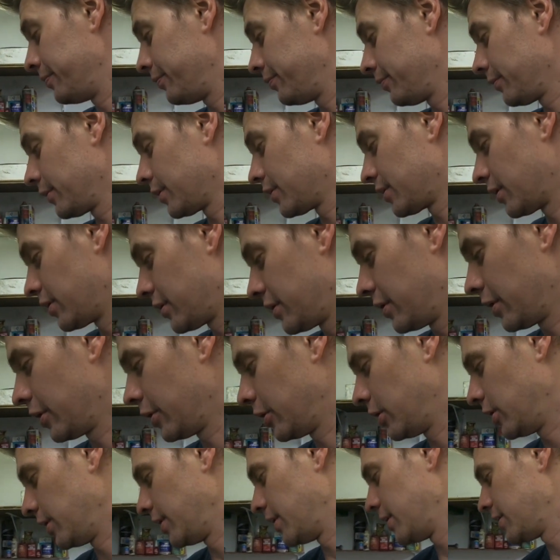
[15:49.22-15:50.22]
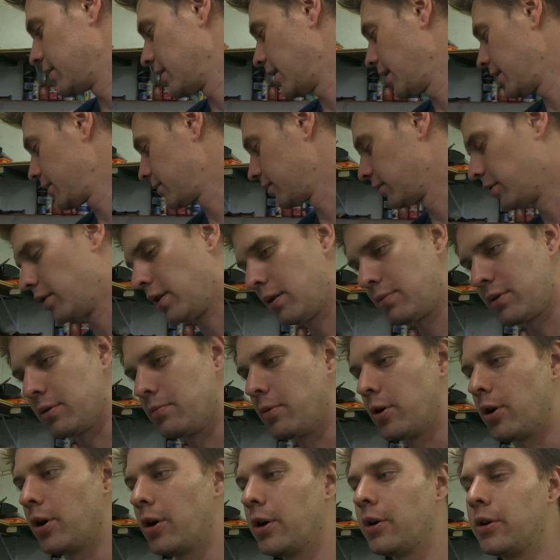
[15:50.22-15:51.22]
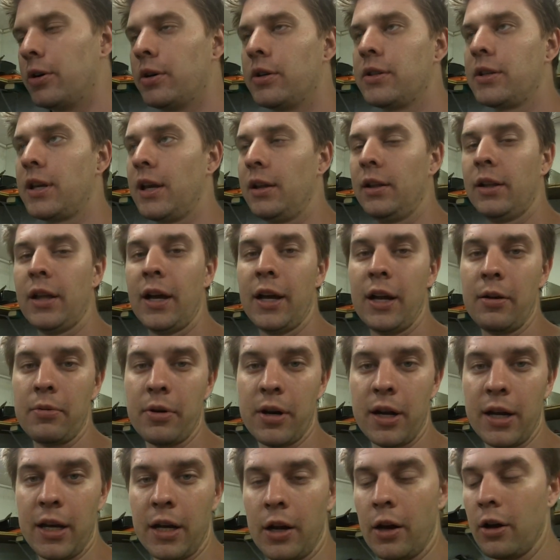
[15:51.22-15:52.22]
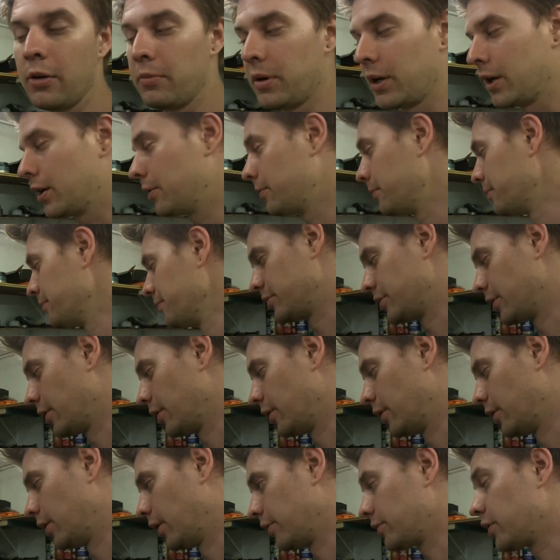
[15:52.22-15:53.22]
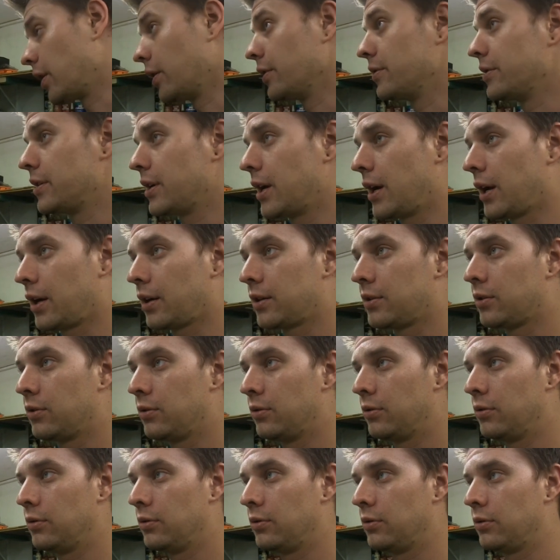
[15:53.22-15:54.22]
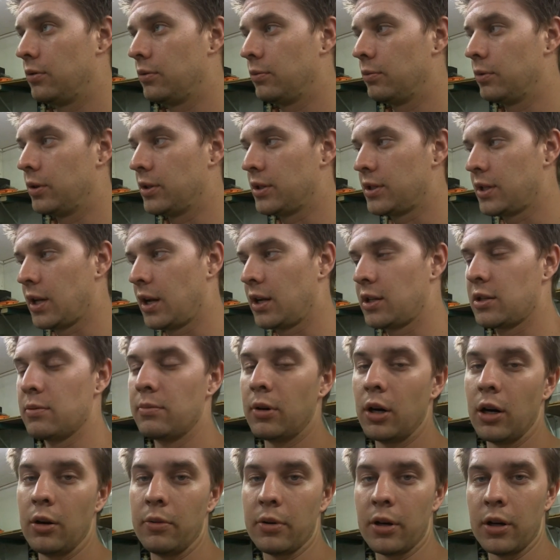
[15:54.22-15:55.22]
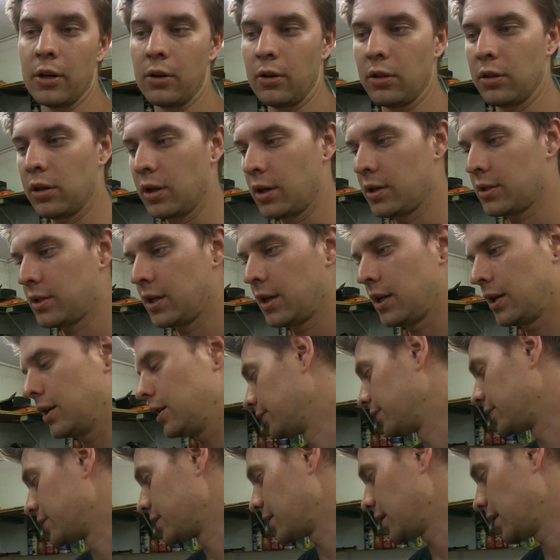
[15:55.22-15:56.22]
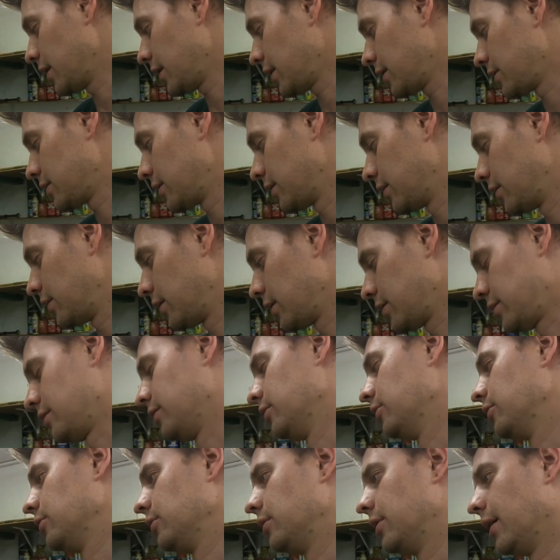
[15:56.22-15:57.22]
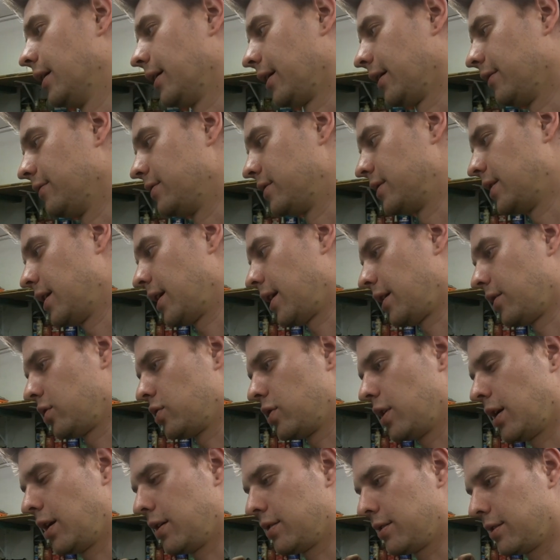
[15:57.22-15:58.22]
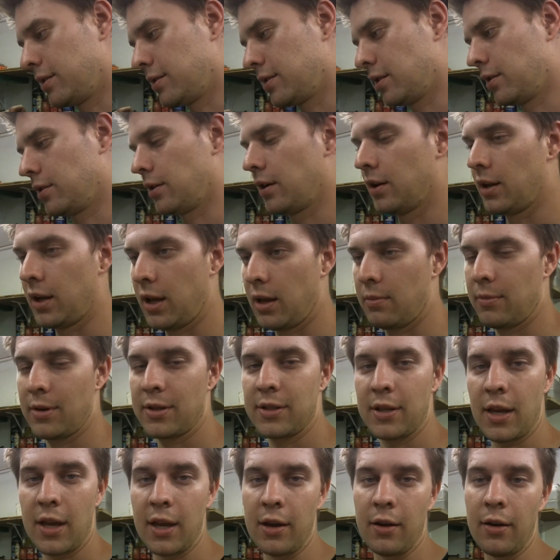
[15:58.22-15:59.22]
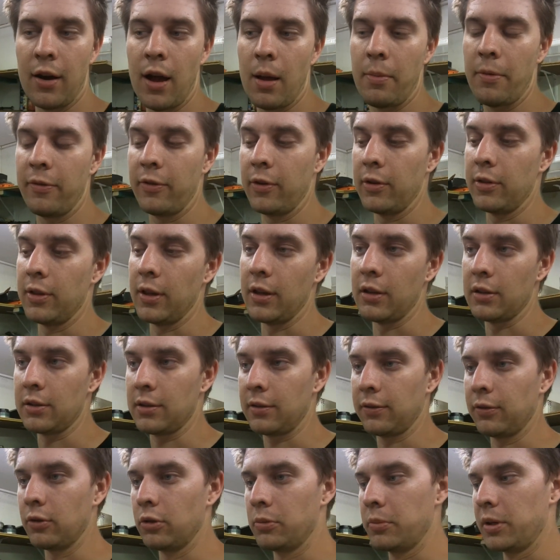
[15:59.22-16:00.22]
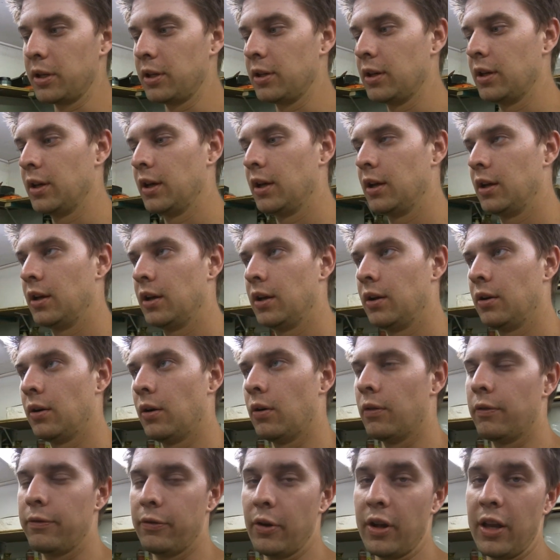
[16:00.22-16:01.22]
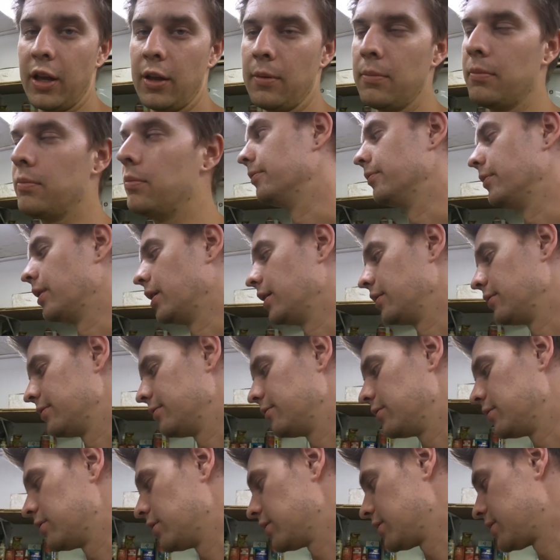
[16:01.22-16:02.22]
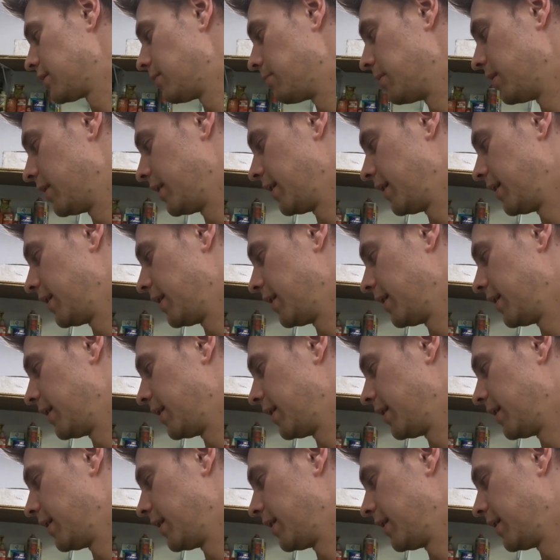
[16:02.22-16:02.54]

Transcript: So still gonna do the intakes. I'll do them tomorrow. It's getting late, I'm gonna head home now. So I told Zach instead of tomorrow, we're gonna do Thursday for Zach. So that's good. That gives Zach a chance. He's got to go to MSA and grab a few things for me. Or for him, just a bit of